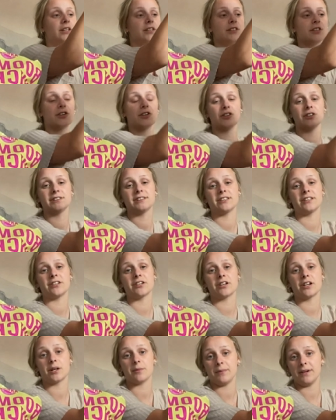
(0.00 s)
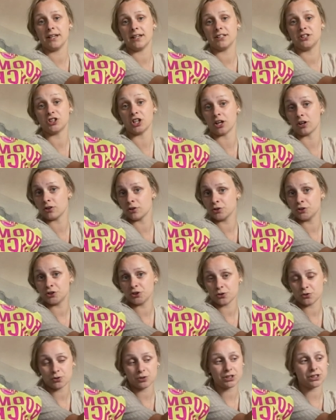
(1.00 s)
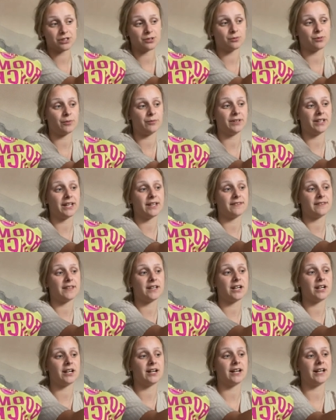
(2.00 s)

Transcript: the girls are gonna make jungle juice when we get there.